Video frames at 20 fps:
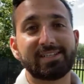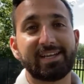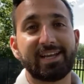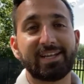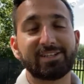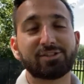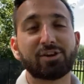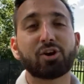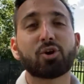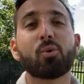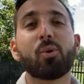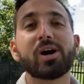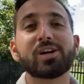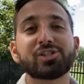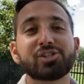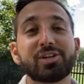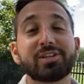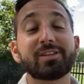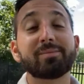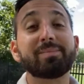and start
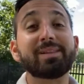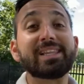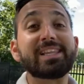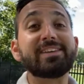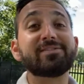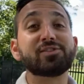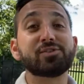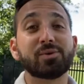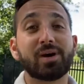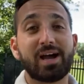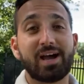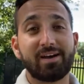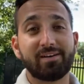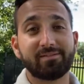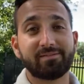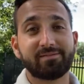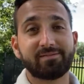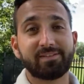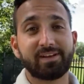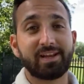questioning the beliefs you
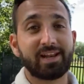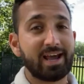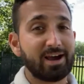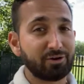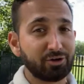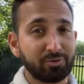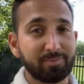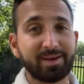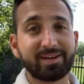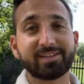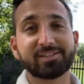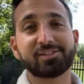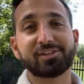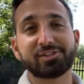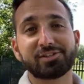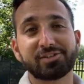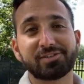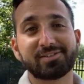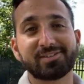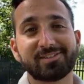have and how you make
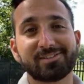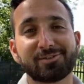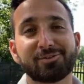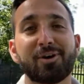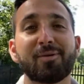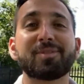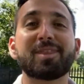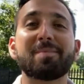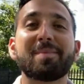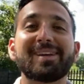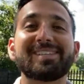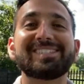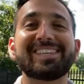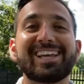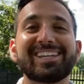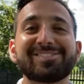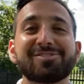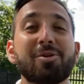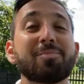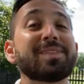decisions. So I hope that makes
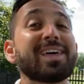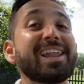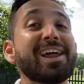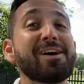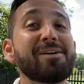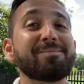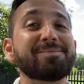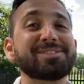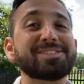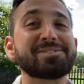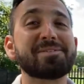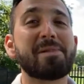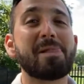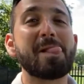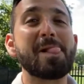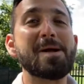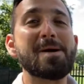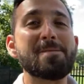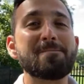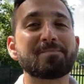sense. I hope that helps.
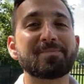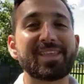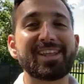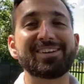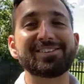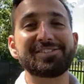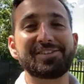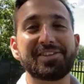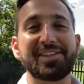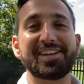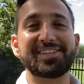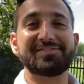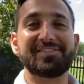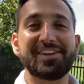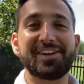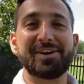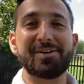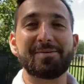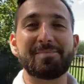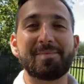And I'll see you in the next
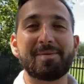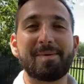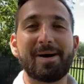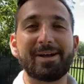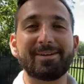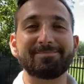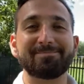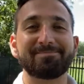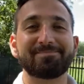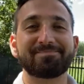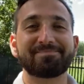video. Bye-bye.